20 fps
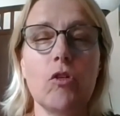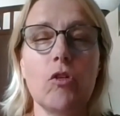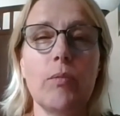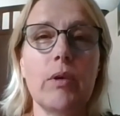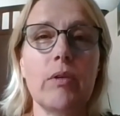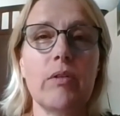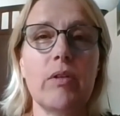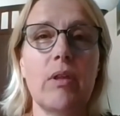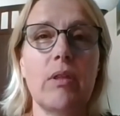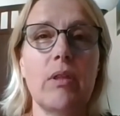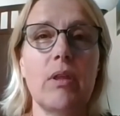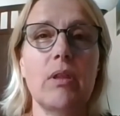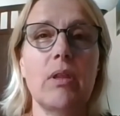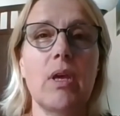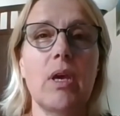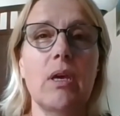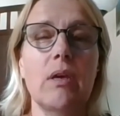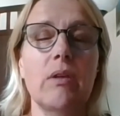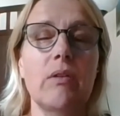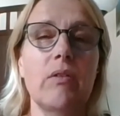because I think
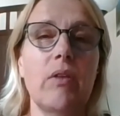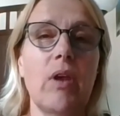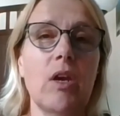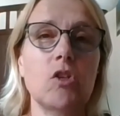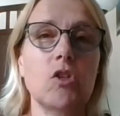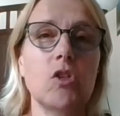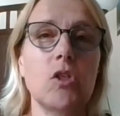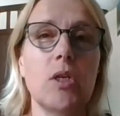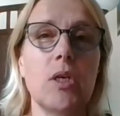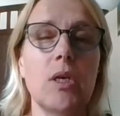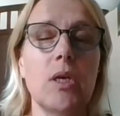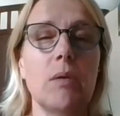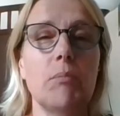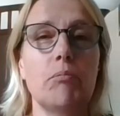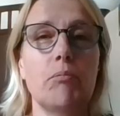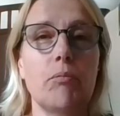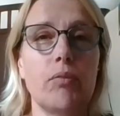that it's actually